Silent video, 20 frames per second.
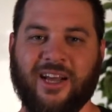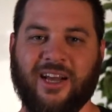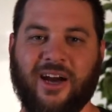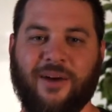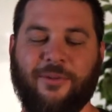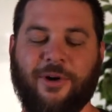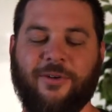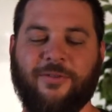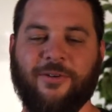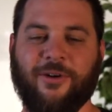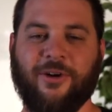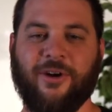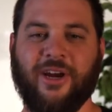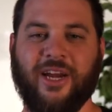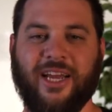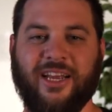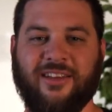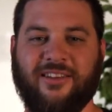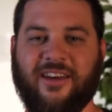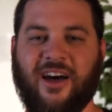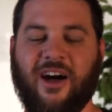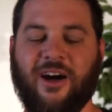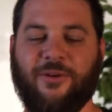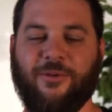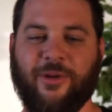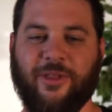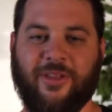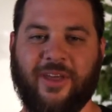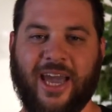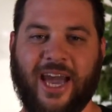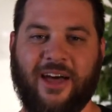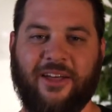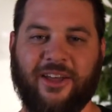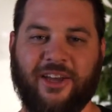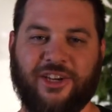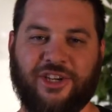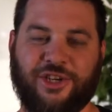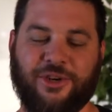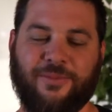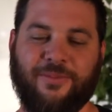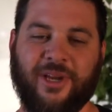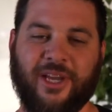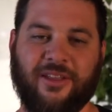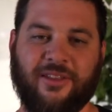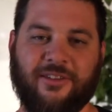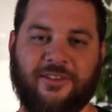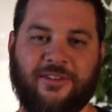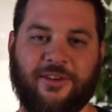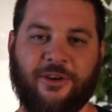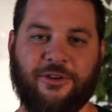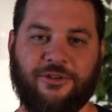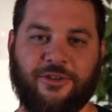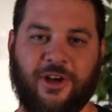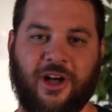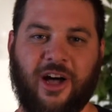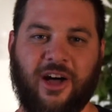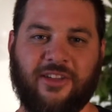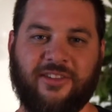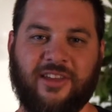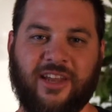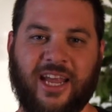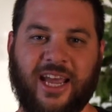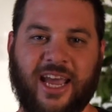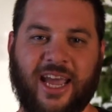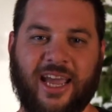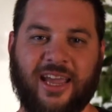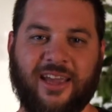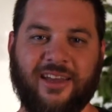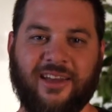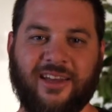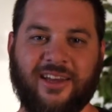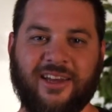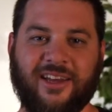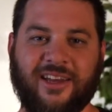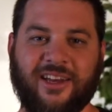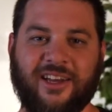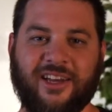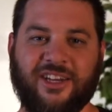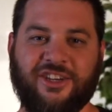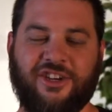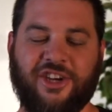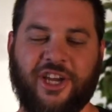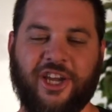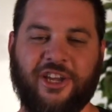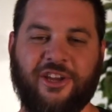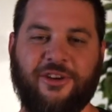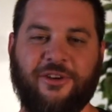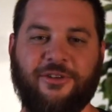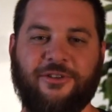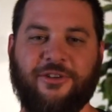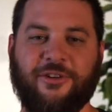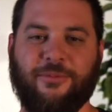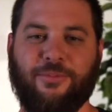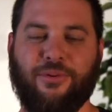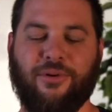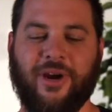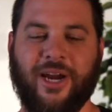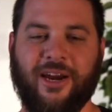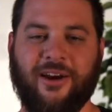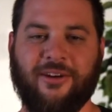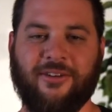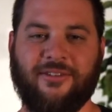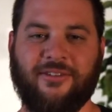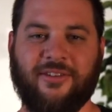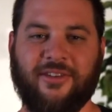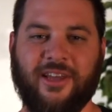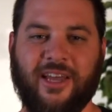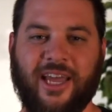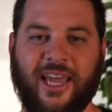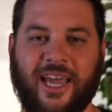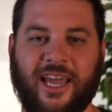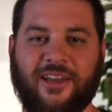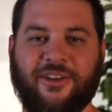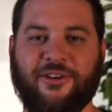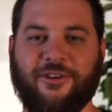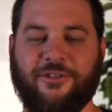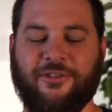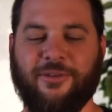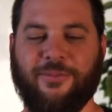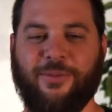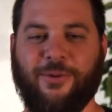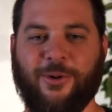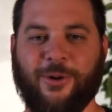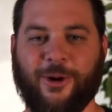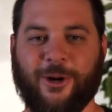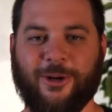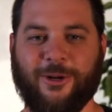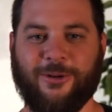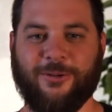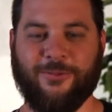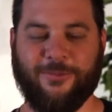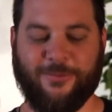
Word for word: Come over and talk with Callie. She'll be in the social hall today. She could use your prayers and your support.